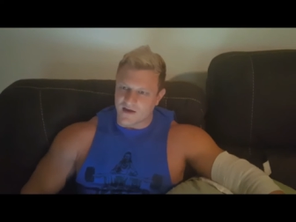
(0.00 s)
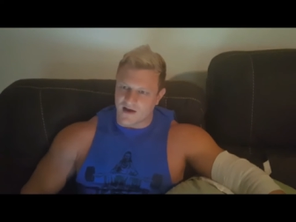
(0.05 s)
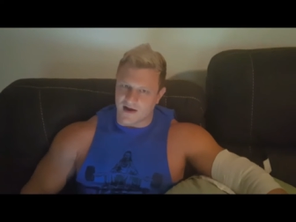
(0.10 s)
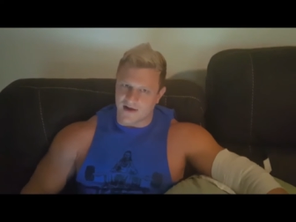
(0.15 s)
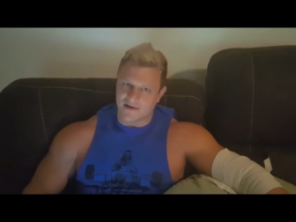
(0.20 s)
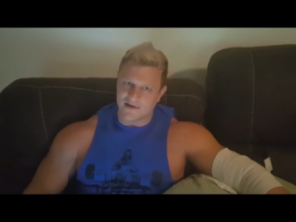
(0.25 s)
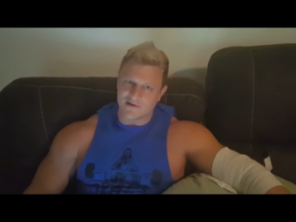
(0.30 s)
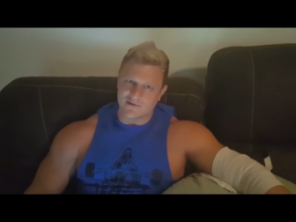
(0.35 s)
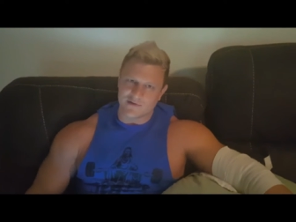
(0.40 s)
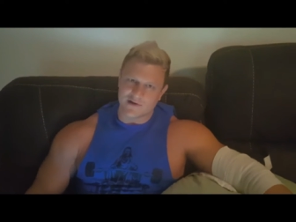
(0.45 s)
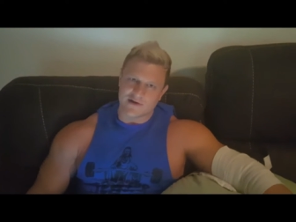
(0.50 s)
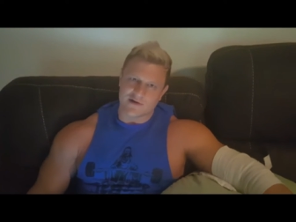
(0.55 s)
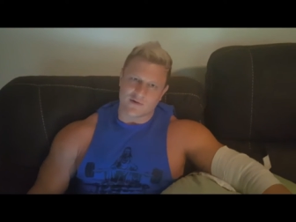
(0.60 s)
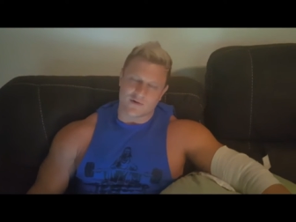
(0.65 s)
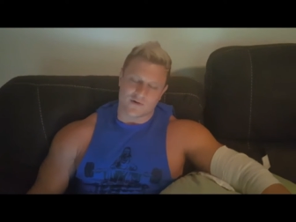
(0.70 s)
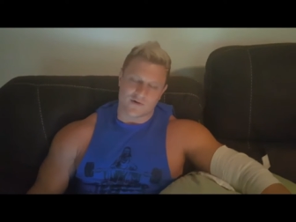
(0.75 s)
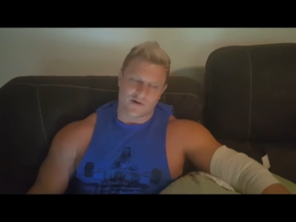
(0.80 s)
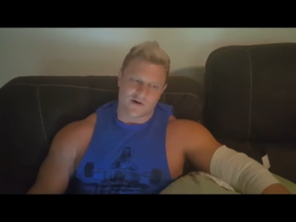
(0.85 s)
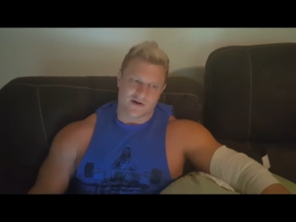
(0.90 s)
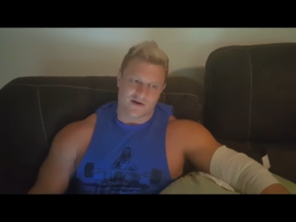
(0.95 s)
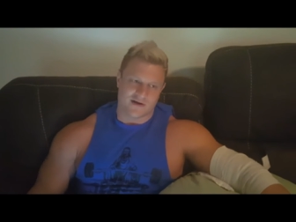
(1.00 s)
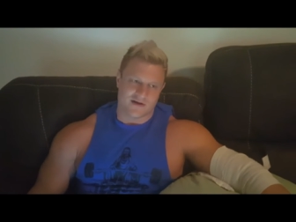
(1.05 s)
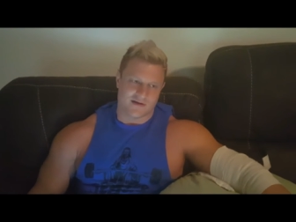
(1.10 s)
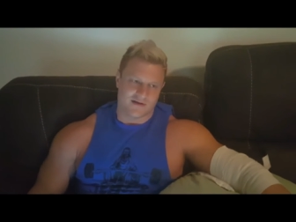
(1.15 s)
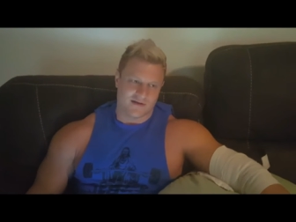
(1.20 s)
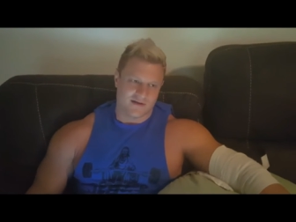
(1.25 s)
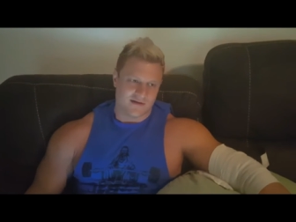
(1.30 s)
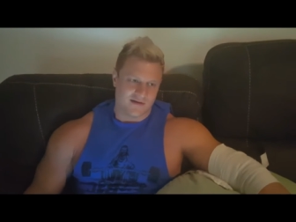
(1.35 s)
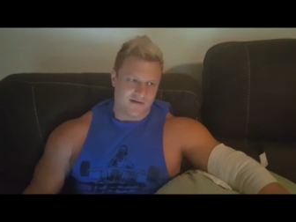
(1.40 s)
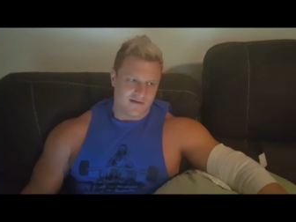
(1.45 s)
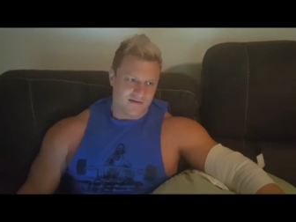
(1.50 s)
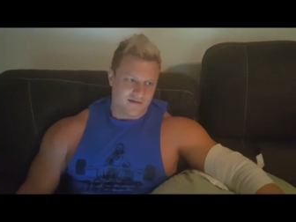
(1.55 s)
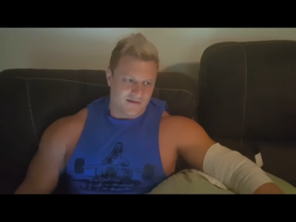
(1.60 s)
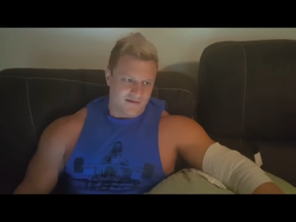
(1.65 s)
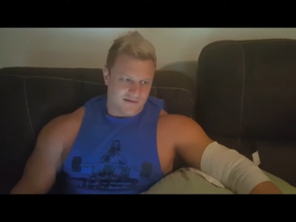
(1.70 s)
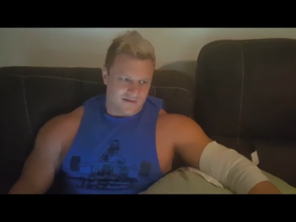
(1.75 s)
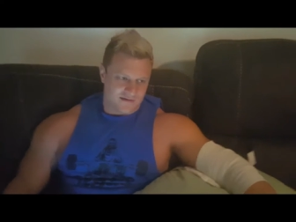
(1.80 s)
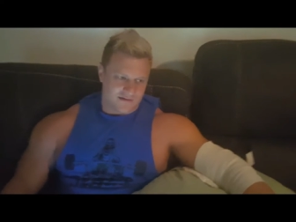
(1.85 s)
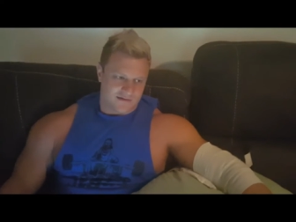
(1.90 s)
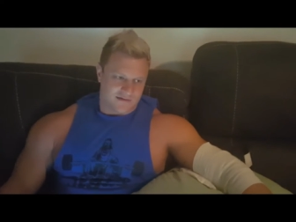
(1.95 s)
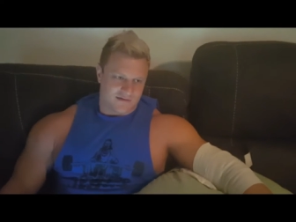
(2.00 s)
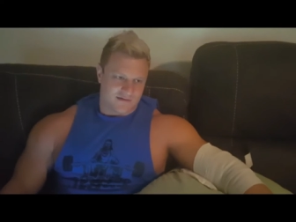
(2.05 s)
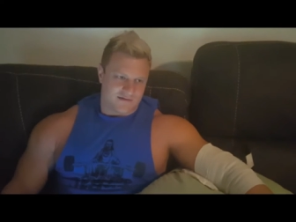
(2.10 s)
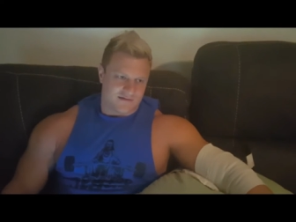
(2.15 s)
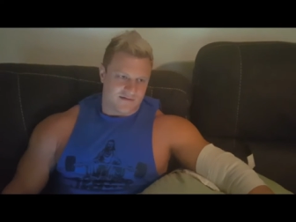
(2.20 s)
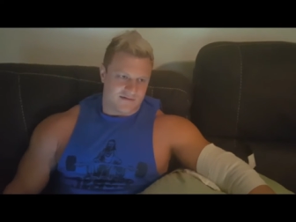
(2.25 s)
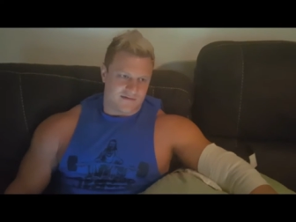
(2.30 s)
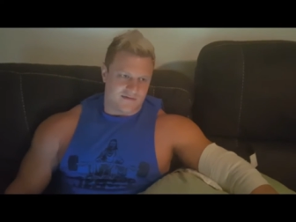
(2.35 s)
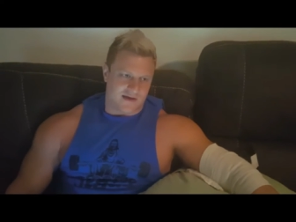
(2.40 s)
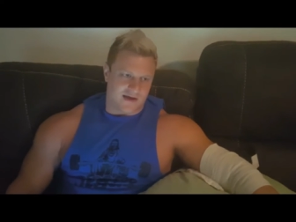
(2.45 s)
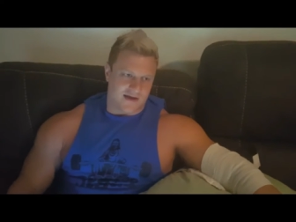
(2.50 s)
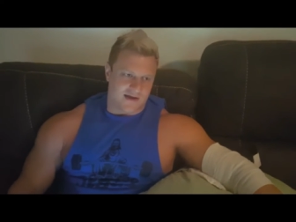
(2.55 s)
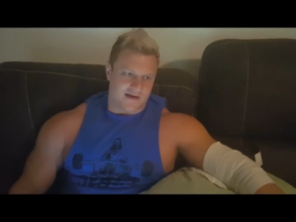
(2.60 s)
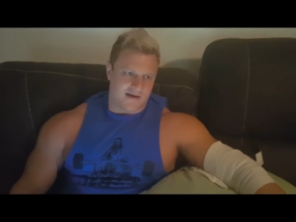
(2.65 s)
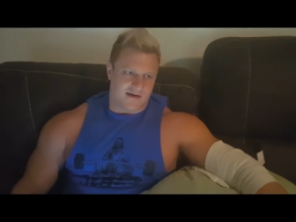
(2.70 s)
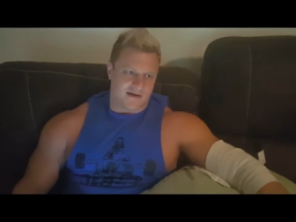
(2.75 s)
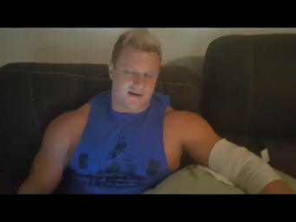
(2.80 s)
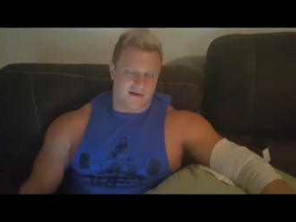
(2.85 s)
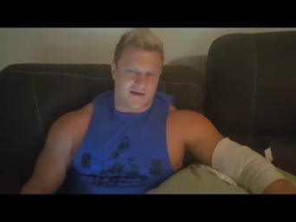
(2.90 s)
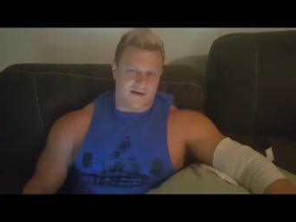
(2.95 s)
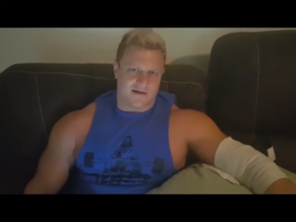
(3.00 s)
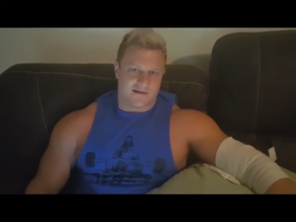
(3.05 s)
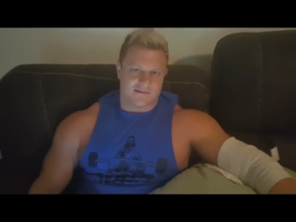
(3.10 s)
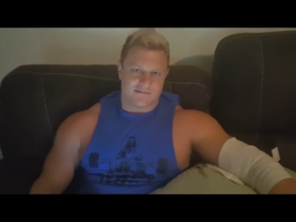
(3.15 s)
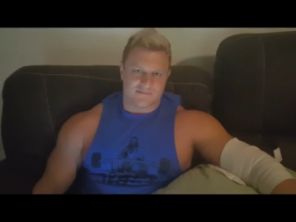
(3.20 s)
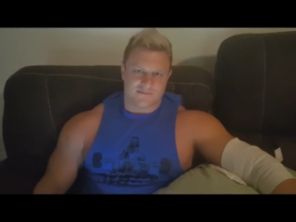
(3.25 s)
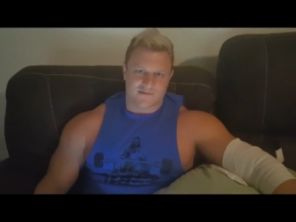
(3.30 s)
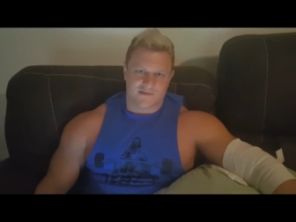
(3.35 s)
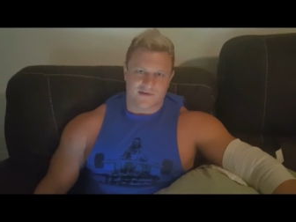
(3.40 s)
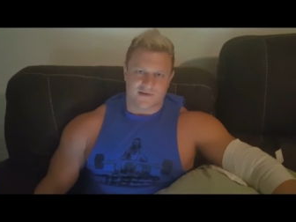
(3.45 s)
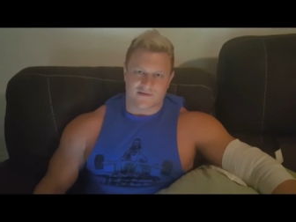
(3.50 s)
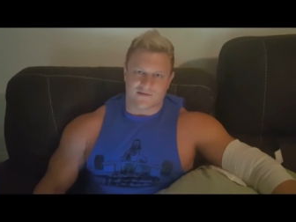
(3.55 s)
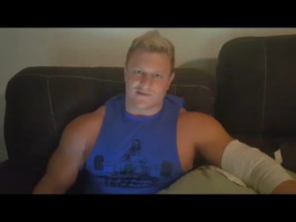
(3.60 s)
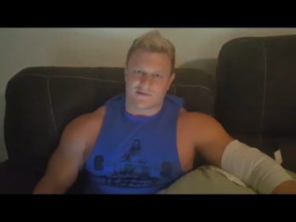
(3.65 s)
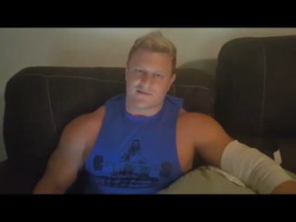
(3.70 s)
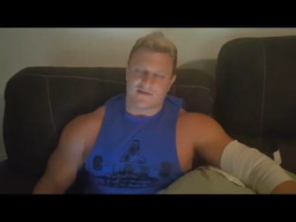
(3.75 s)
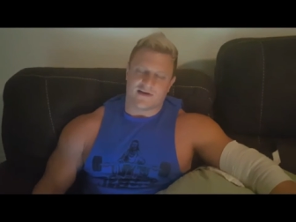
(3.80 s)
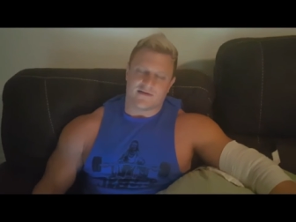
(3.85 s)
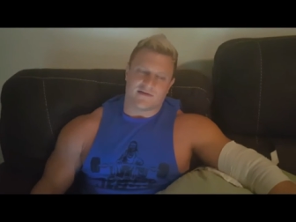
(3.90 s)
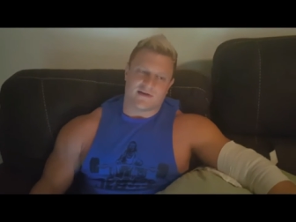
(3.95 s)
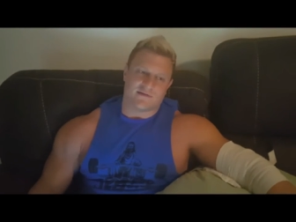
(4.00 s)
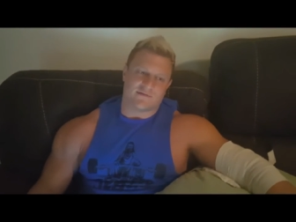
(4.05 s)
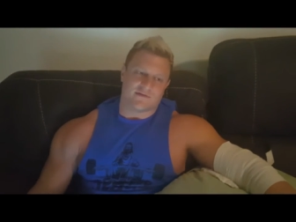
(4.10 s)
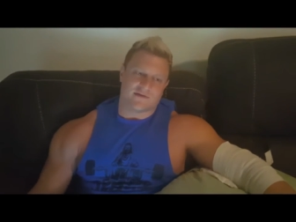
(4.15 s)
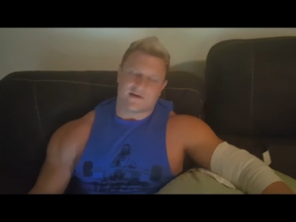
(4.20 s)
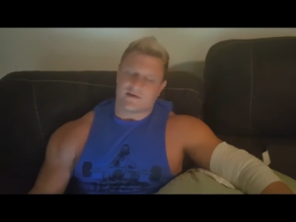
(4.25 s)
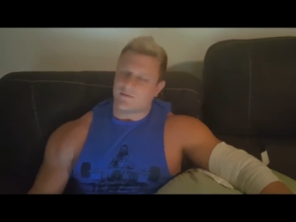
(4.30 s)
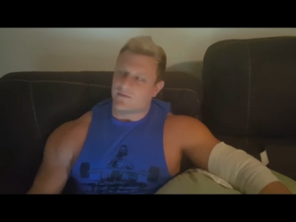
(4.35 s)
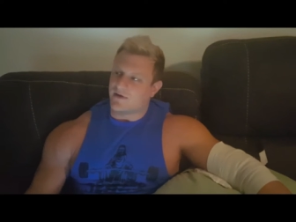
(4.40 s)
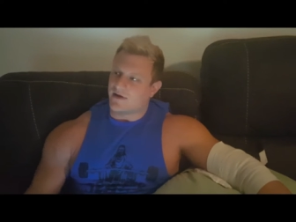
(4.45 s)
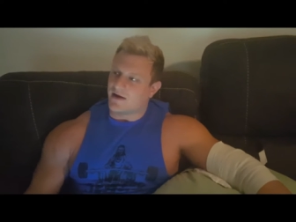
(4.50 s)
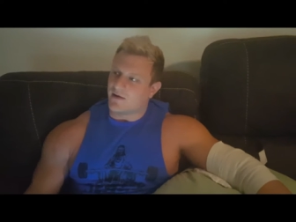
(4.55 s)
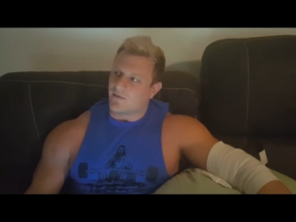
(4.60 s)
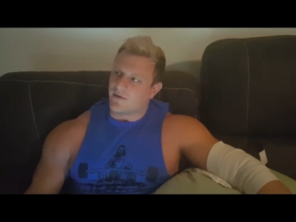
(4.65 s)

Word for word: I didn't record a uh, six or seven, I forget when.